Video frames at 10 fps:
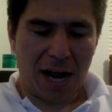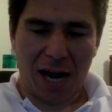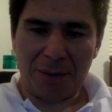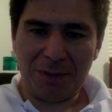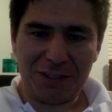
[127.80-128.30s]

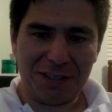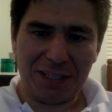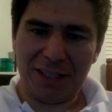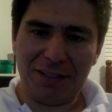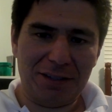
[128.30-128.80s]
I'm just
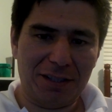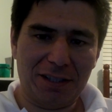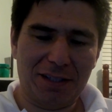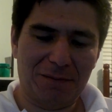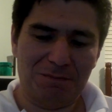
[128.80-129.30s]
saying,
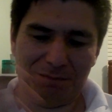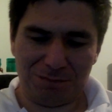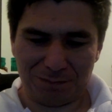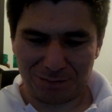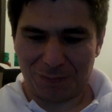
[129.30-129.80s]

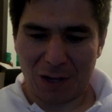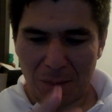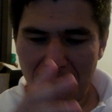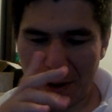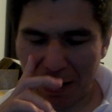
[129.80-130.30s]

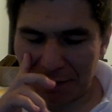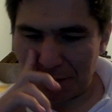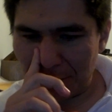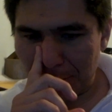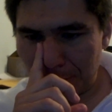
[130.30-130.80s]

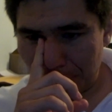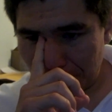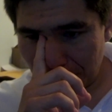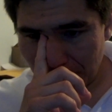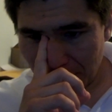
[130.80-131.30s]
Matthew,
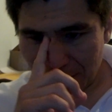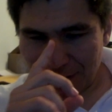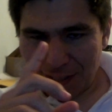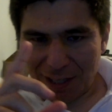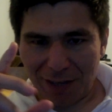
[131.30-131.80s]

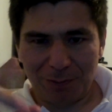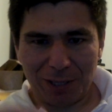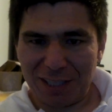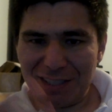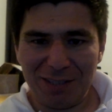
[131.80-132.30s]
when
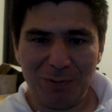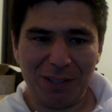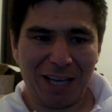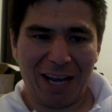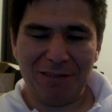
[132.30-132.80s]
I see when
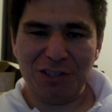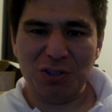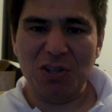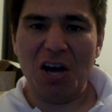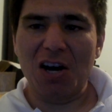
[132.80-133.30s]
they have
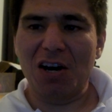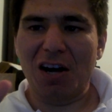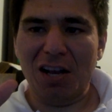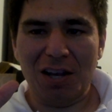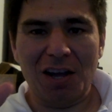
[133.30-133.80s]
some,
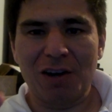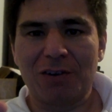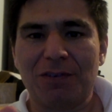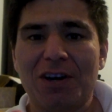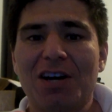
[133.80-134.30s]
a lot of